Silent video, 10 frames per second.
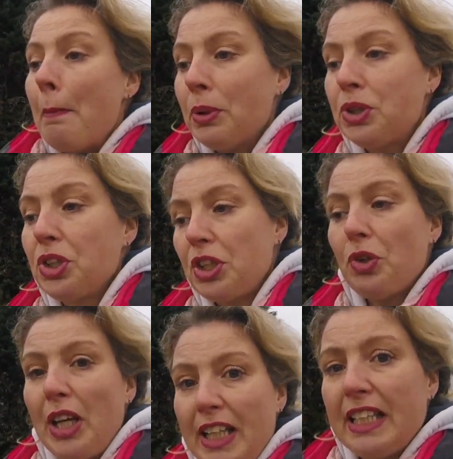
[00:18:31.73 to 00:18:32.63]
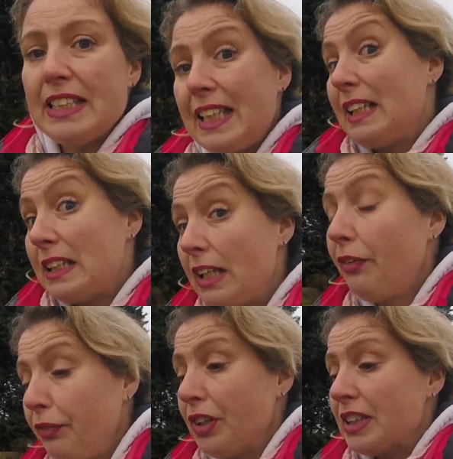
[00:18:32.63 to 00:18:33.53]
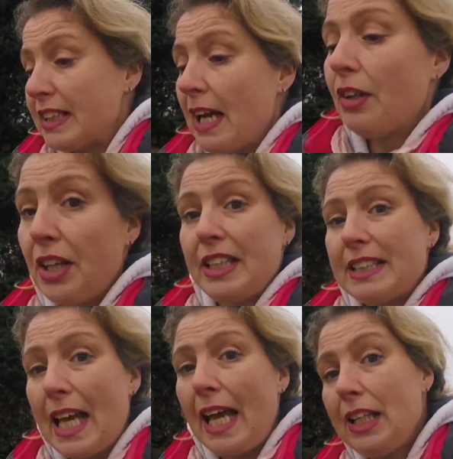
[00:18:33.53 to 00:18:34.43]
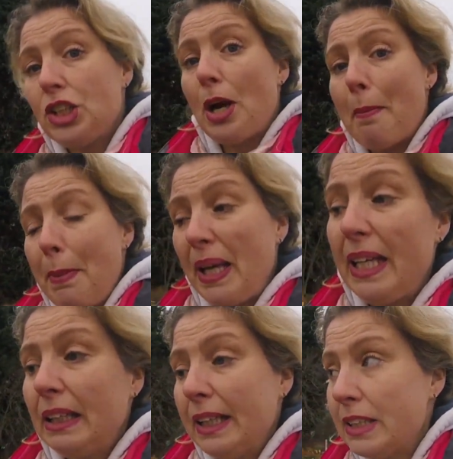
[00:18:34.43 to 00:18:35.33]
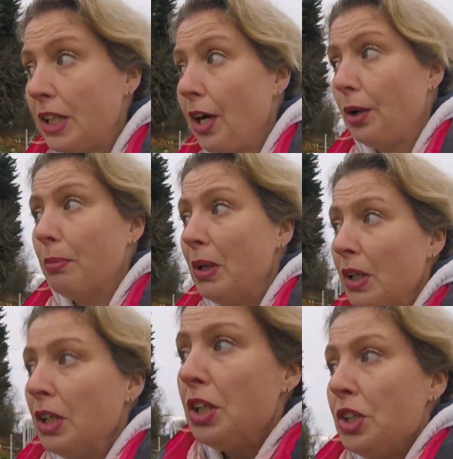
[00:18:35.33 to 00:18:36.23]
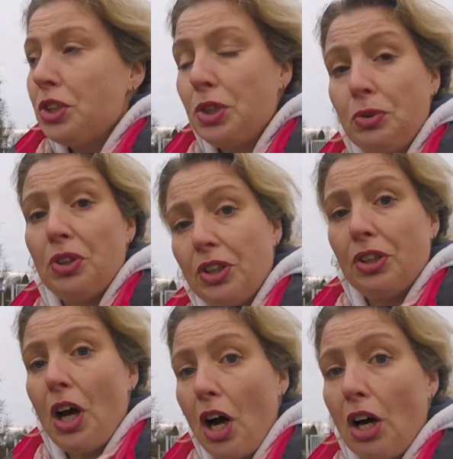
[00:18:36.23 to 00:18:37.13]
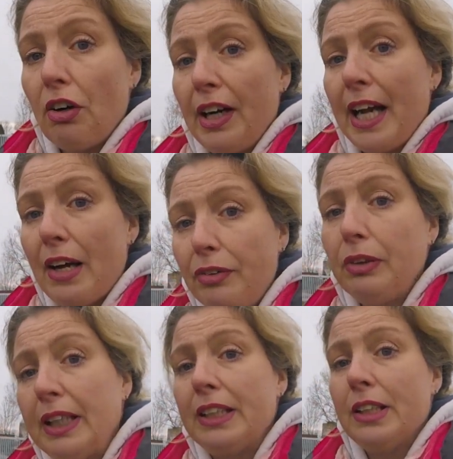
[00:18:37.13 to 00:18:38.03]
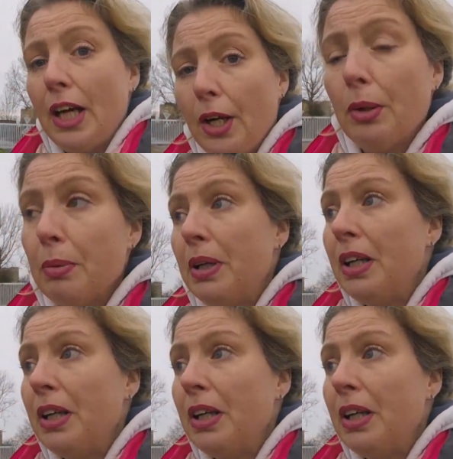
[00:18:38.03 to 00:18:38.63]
but just so that you can see the difference now that it's a HMP Lindholme sooner than RAF Lindholme.